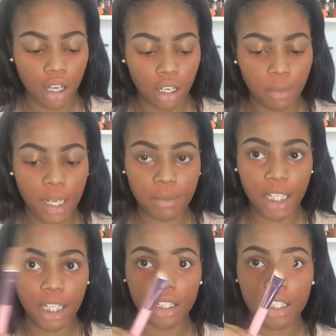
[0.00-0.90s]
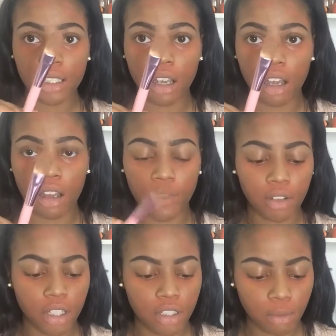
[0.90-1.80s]
And I'm taking this
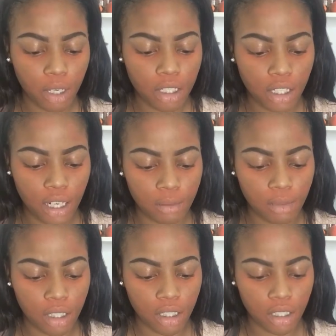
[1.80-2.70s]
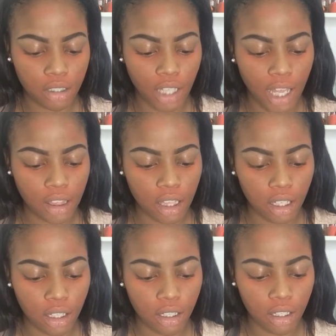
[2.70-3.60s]
foundation brush, and I'm gonna dot
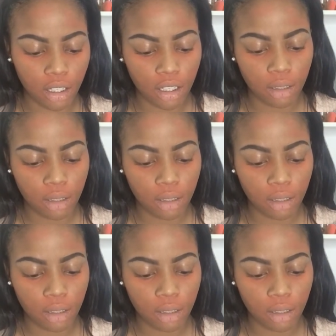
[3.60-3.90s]
the